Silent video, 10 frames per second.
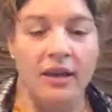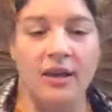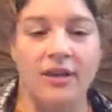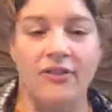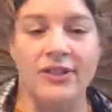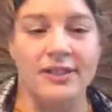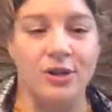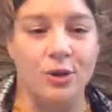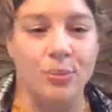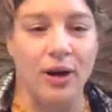If it's
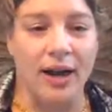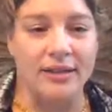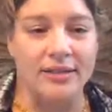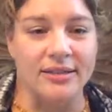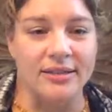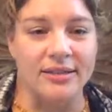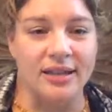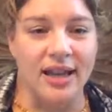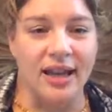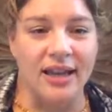in your practice
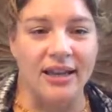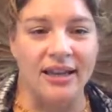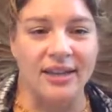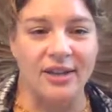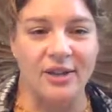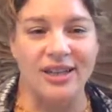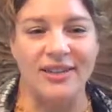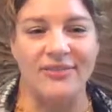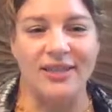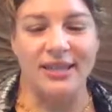today, you could
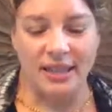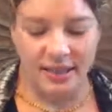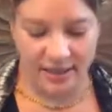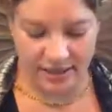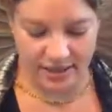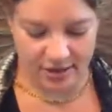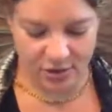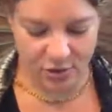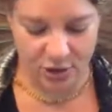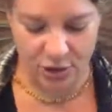even
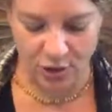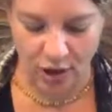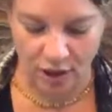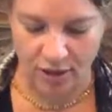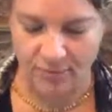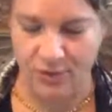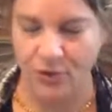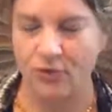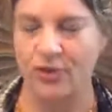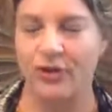stretch your arms
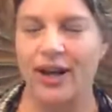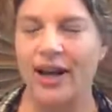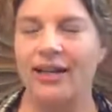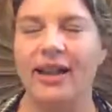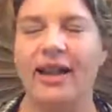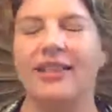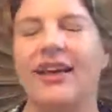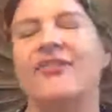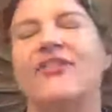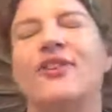over your head like
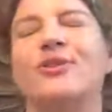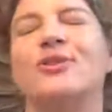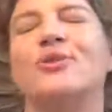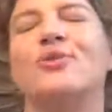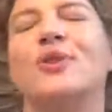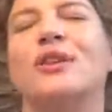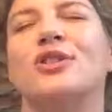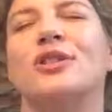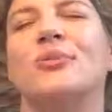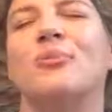that first
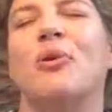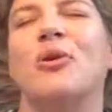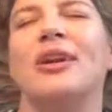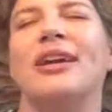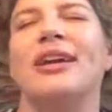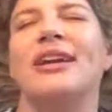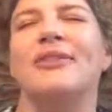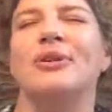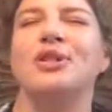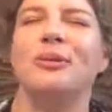stretch in the
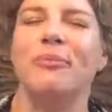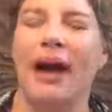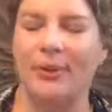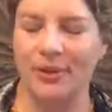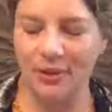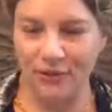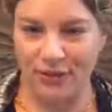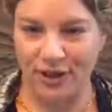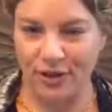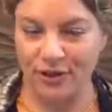morning, reaching back with your
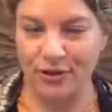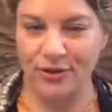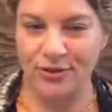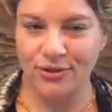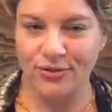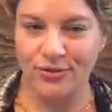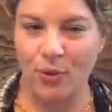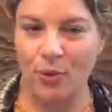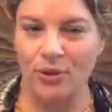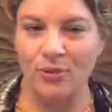fingers and
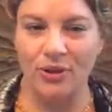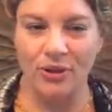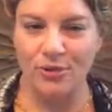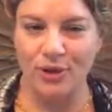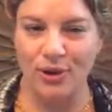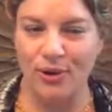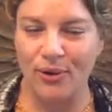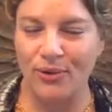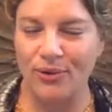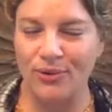forward with your
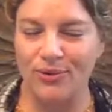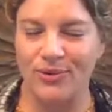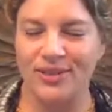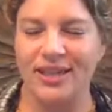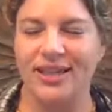toes,